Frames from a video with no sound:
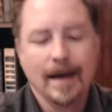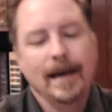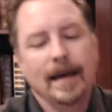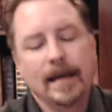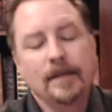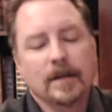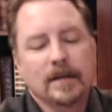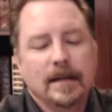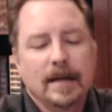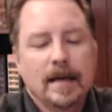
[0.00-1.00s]
Even
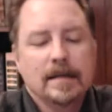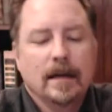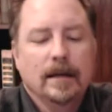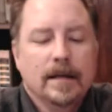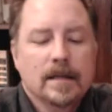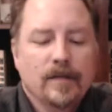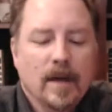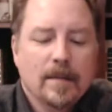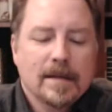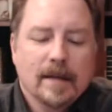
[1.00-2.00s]
T.S. Eliot's
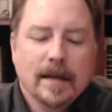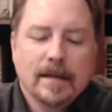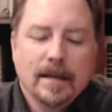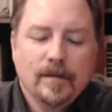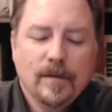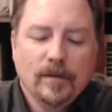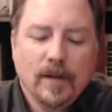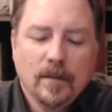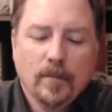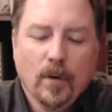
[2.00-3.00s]
famous
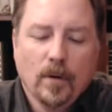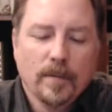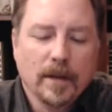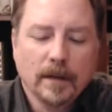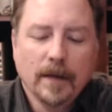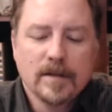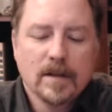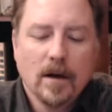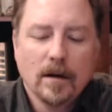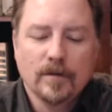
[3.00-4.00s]
1915 poem, The Love
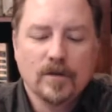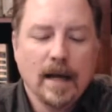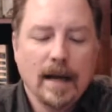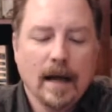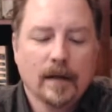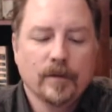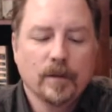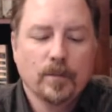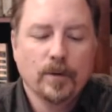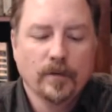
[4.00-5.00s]
Song of J.
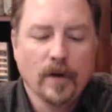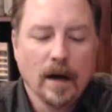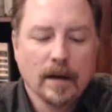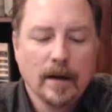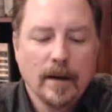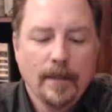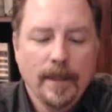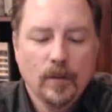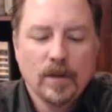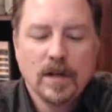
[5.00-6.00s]
Alfred Prufrock,
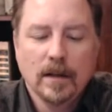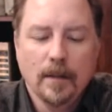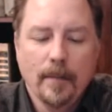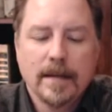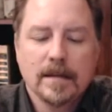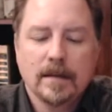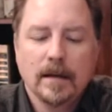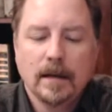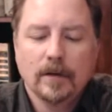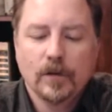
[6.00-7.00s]
in which he laments the
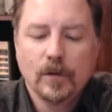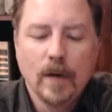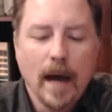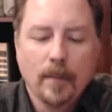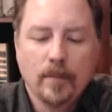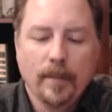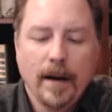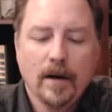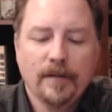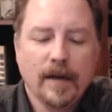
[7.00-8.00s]
need to
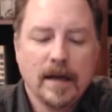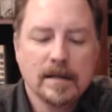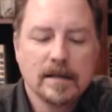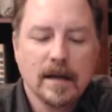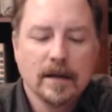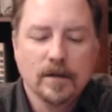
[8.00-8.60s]
prepare a face to